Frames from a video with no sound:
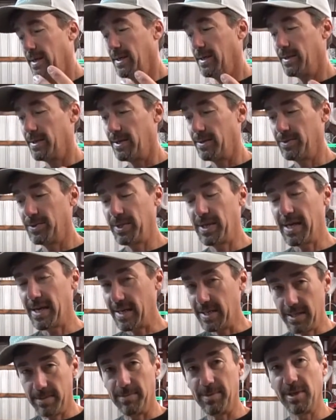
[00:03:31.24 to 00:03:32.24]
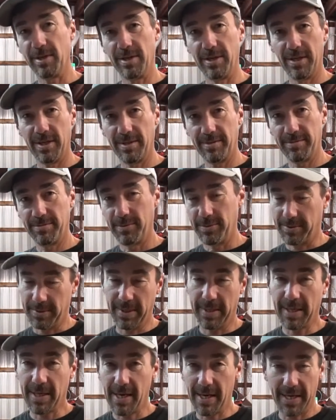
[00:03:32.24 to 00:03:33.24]
as long as you kind of dip the glove, which
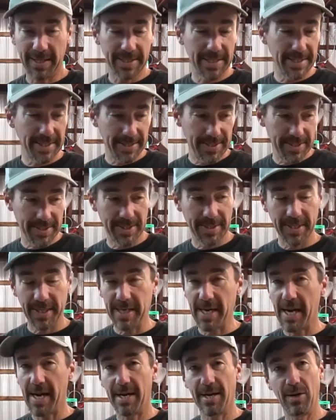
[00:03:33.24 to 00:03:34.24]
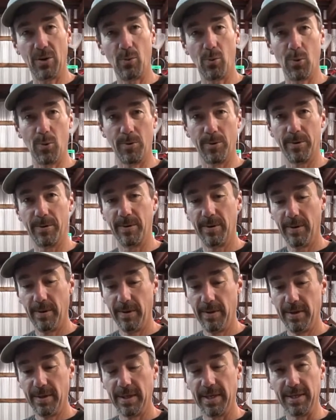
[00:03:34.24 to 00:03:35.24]
in the kayak is easy, just stick your hand in the water,
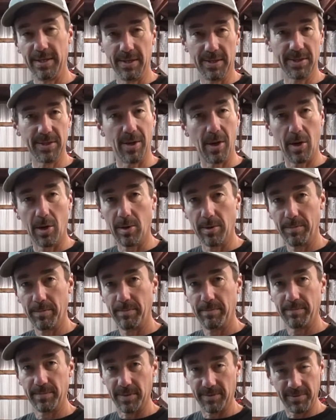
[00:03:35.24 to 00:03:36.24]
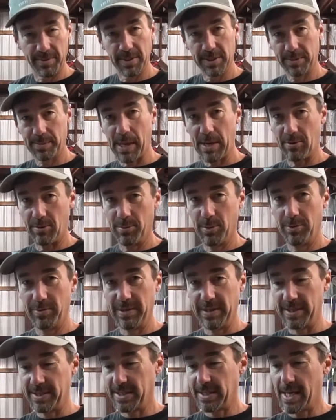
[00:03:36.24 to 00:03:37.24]
it doesn't harm the fish by
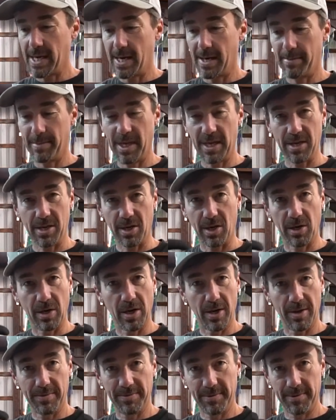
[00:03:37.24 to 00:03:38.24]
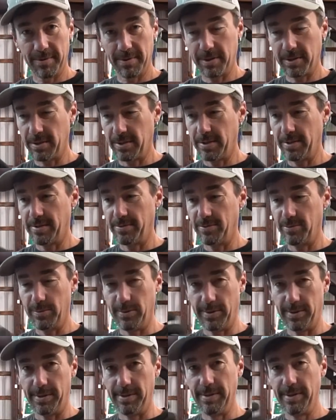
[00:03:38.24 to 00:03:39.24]
removing the slime like a cloth glove
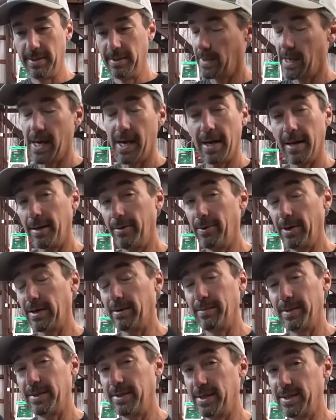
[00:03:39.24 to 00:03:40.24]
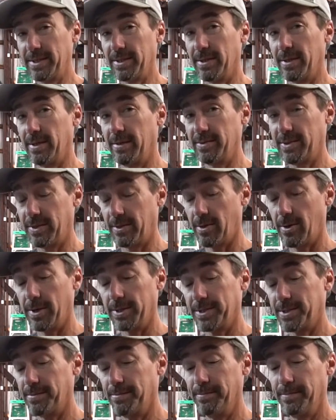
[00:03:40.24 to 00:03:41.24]
would. Highly recommend these gloves, they're
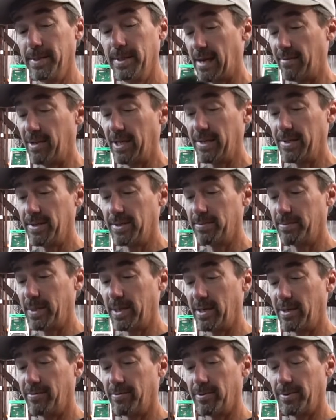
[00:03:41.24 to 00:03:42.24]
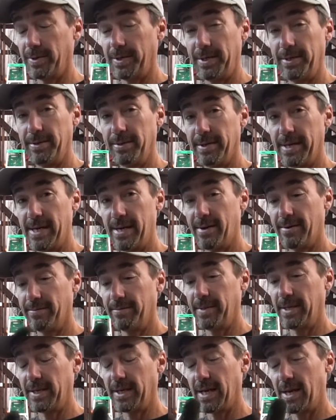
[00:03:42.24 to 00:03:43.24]
awesome. I've had this pair for a year now.
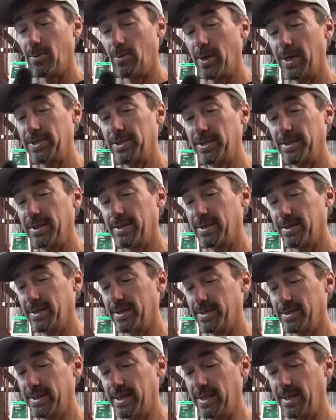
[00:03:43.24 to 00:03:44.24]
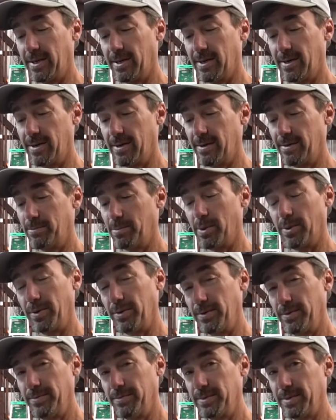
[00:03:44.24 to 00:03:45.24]
Now you gotta watch it because they are
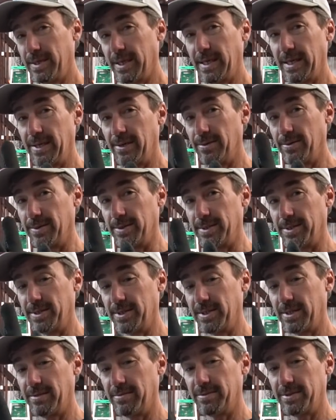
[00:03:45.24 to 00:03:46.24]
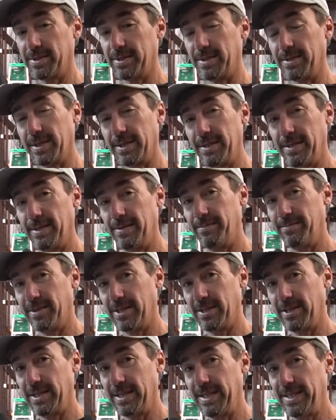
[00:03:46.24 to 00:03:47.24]
prone to getting hooks and stuff stuck in them
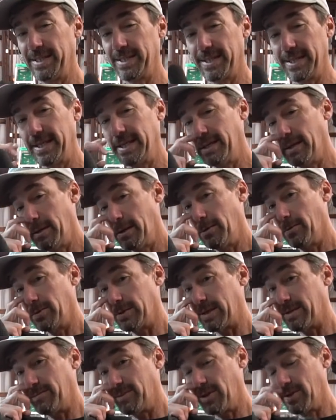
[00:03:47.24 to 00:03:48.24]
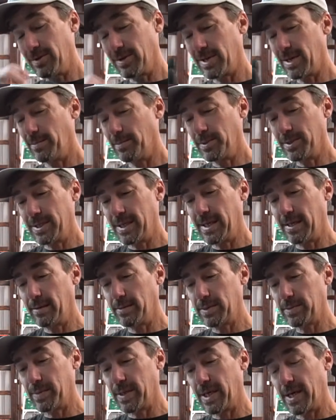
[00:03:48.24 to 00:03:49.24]
very easily, which I've done a couple of
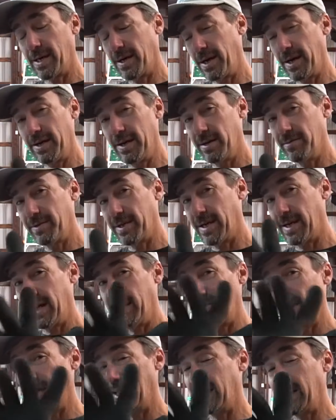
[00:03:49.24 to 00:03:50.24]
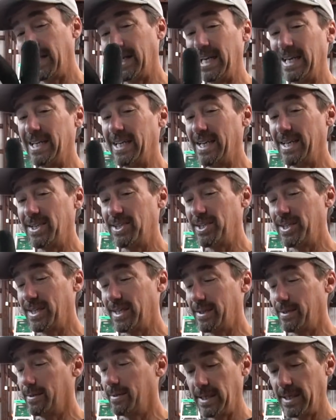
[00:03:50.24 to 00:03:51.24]
times, but oddly enough, I haven't had any leaks
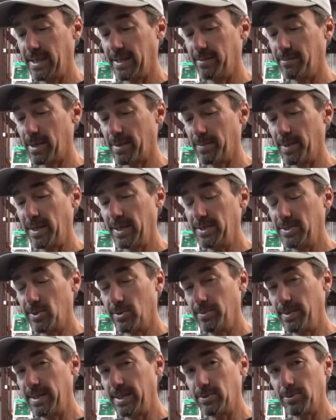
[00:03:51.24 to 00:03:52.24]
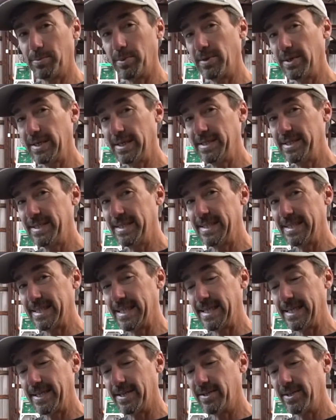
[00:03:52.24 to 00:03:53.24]
yet. And my buddy told me they were pretty easy to
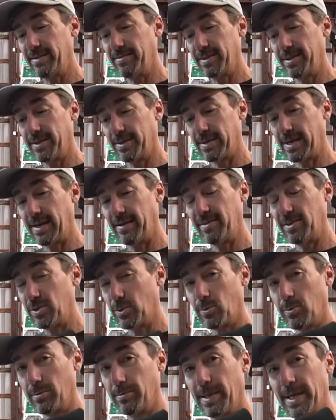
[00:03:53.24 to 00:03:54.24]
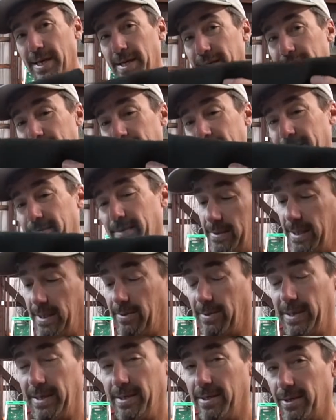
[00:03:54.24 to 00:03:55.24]
tear, even though I haven't torn mine yet.
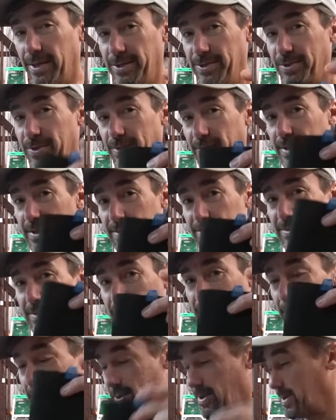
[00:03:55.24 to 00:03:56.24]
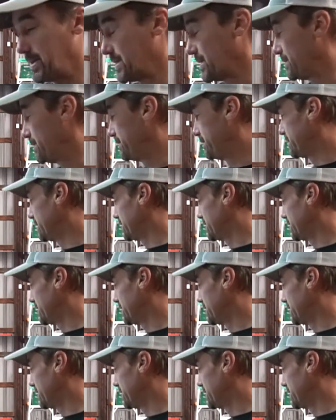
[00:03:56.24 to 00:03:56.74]
Anyway, Glacier gloves, they're awesome.